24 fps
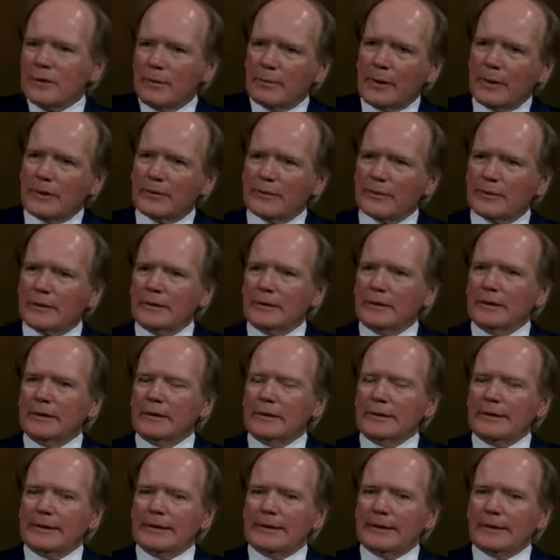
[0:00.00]
about. Mm-hmm.
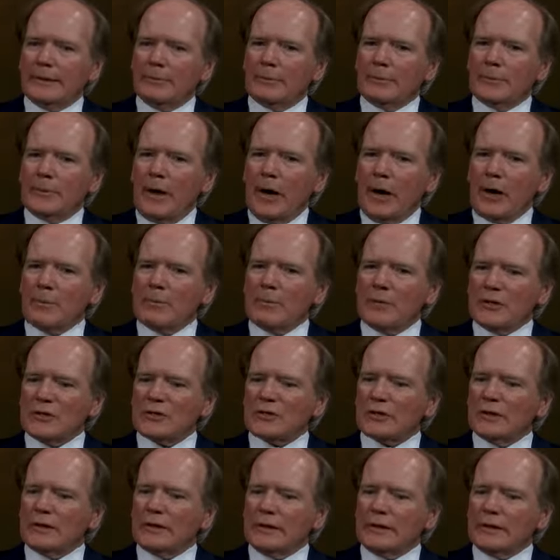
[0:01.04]
Um, our
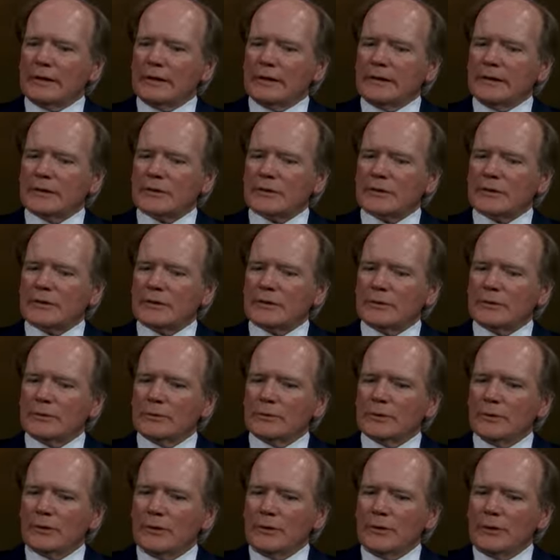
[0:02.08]
mission is
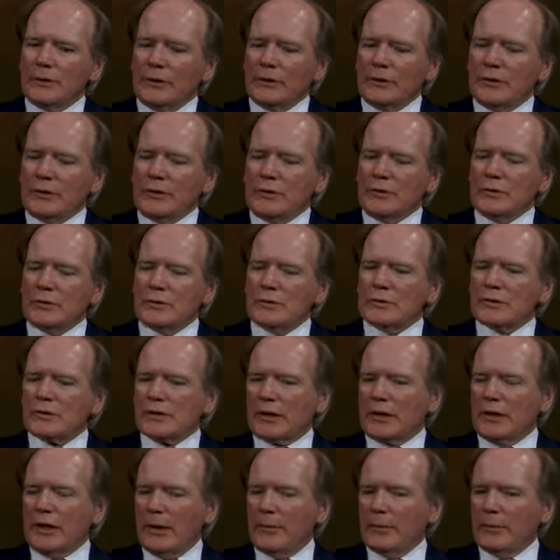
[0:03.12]
to use the
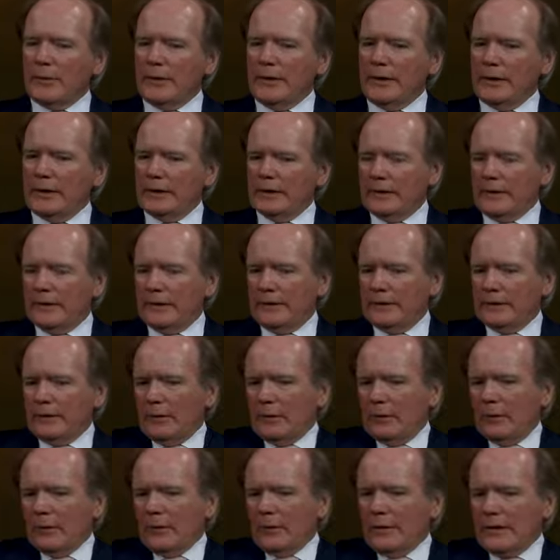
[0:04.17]
company and, and
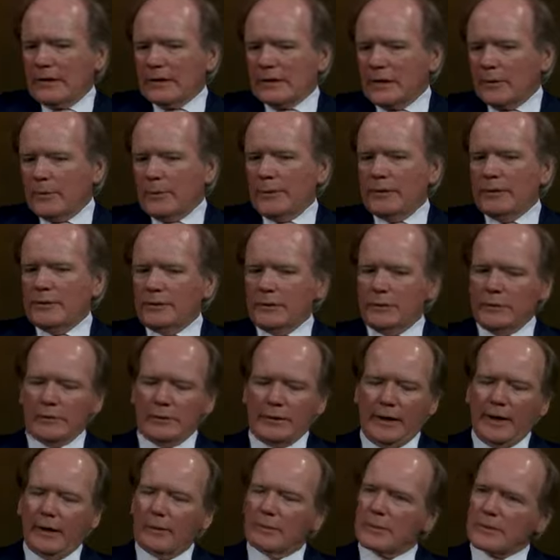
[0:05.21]
all the things that we do
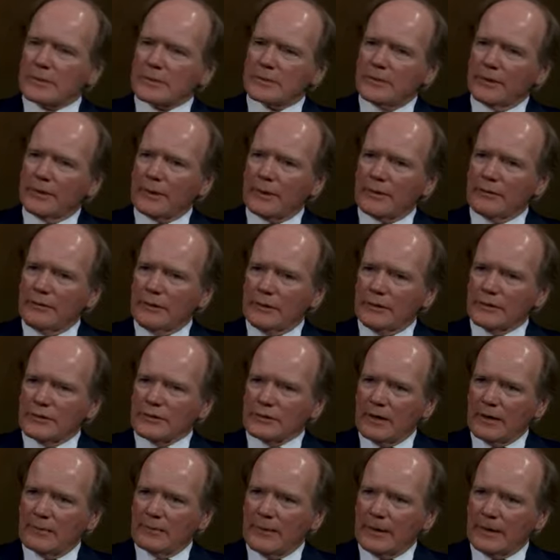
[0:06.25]
to help us with our
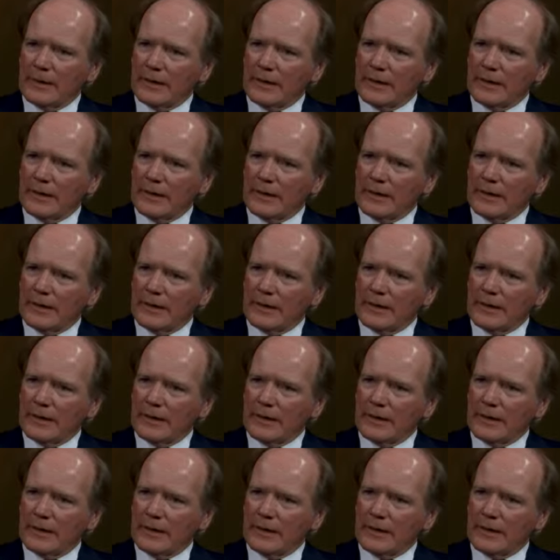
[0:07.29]
philanthropic